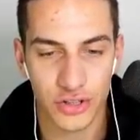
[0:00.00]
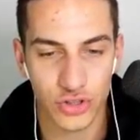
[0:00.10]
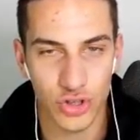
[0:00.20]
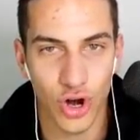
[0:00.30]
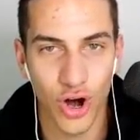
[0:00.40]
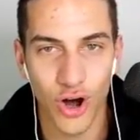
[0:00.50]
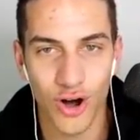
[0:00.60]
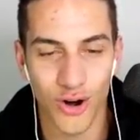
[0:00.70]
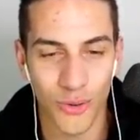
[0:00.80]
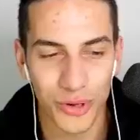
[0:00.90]

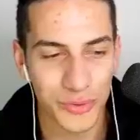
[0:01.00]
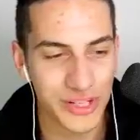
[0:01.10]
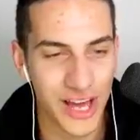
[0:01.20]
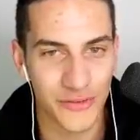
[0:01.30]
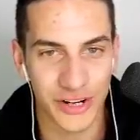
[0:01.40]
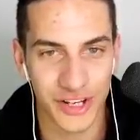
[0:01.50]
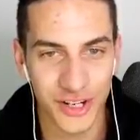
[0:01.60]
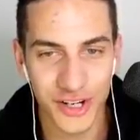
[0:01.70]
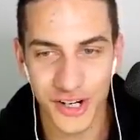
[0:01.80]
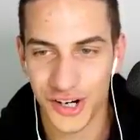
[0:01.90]
Yo, what do we got over
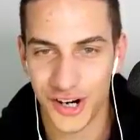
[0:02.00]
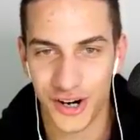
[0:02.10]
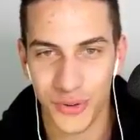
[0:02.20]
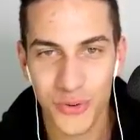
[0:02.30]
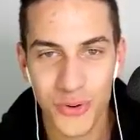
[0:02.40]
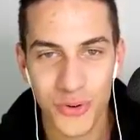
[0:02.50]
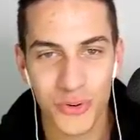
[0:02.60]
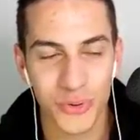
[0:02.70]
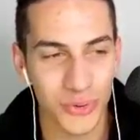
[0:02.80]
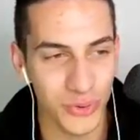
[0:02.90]
here?
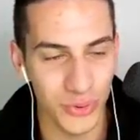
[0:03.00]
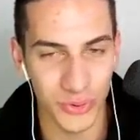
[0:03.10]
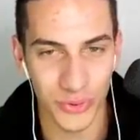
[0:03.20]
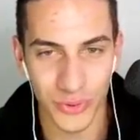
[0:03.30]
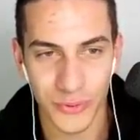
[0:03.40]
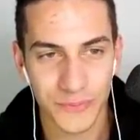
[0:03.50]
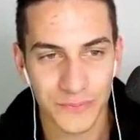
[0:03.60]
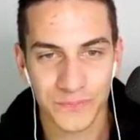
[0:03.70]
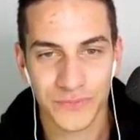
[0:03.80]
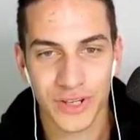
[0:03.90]
Ooh,
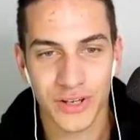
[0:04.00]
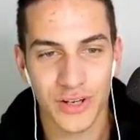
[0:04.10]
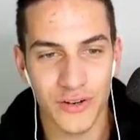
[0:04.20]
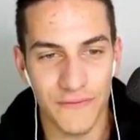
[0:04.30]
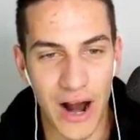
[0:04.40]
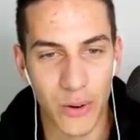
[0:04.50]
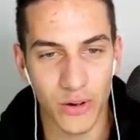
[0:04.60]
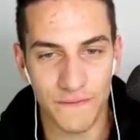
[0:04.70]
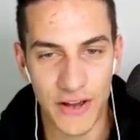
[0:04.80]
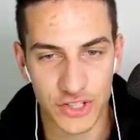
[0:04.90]
viral
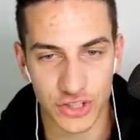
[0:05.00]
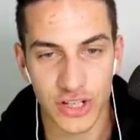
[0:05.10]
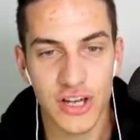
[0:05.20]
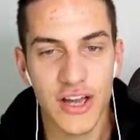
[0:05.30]
infection.